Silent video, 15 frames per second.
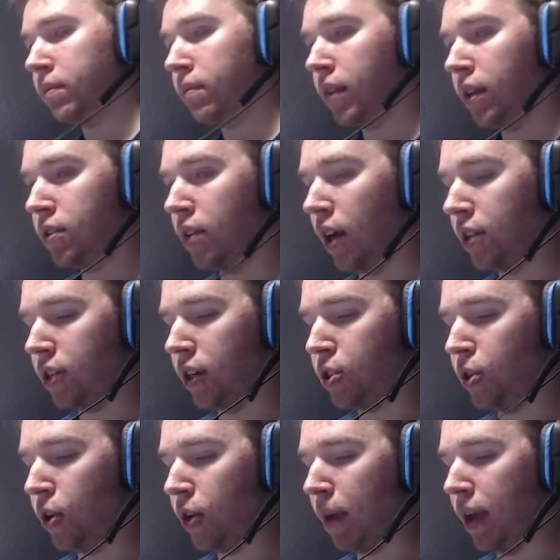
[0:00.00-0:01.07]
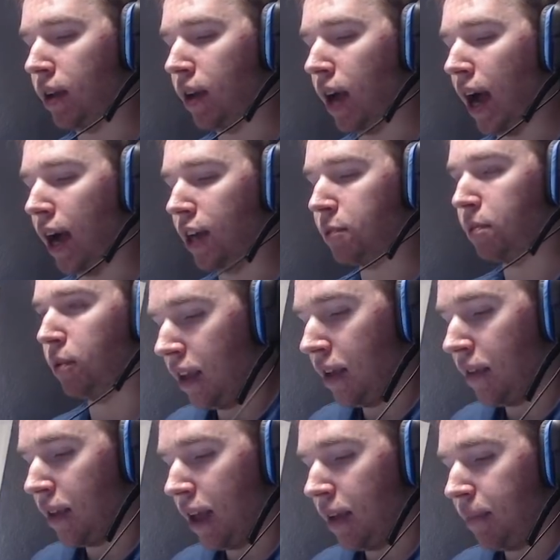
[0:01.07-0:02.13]
So I was going to show you my hospital,
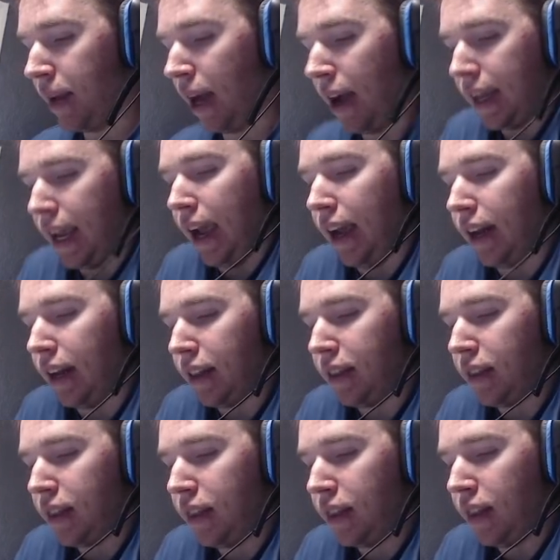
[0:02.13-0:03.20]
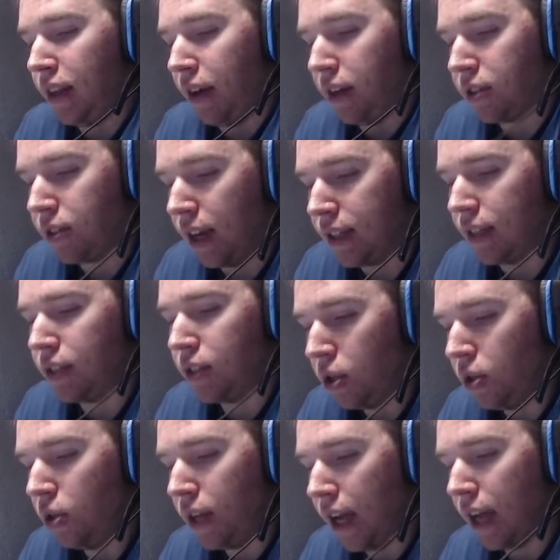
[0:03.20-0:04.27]
but I can't. They resurrected
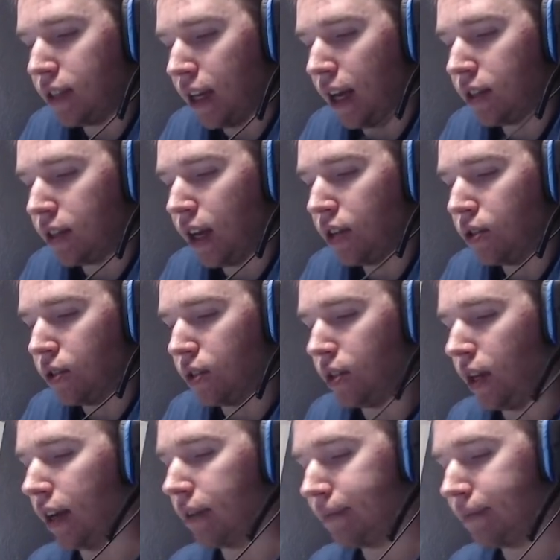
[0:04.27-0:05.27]
2 days ahead of schedule, so yeah.